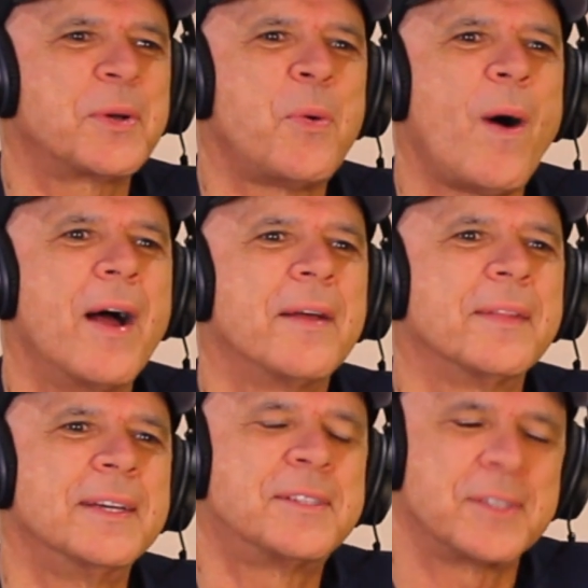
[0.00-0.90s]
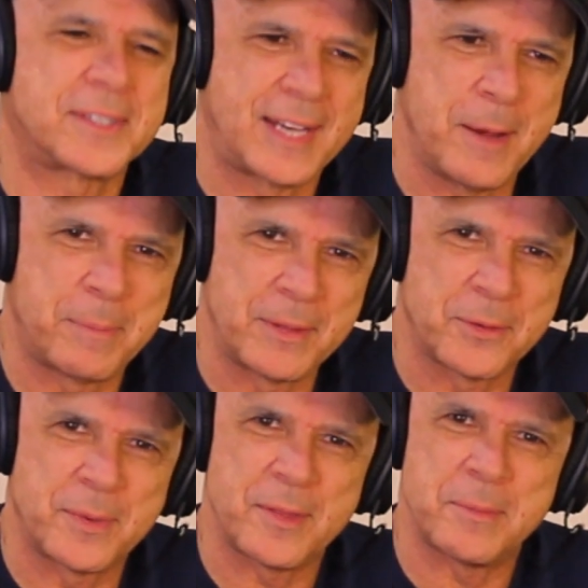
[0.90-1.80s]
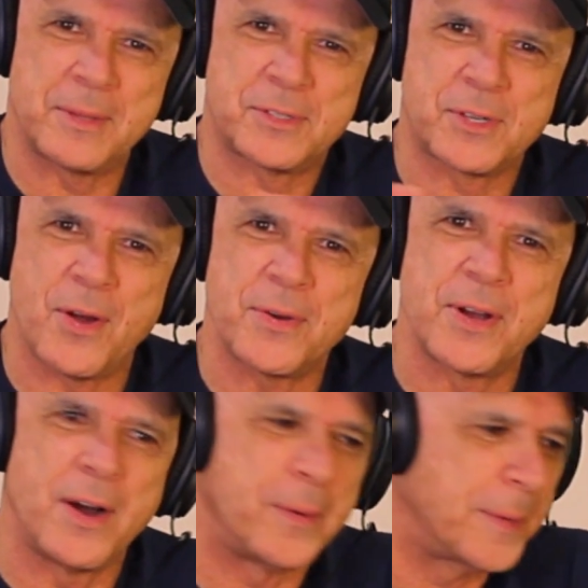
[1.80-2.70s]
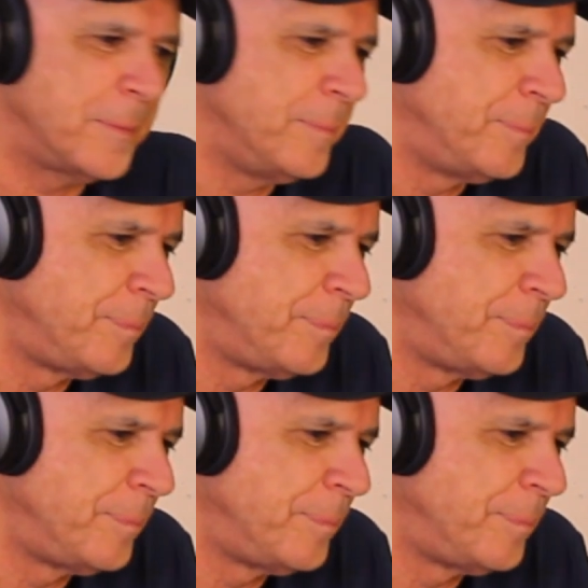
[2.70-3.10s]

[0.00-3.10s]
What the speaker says: of quietly, just keeping the rhythm of the song going.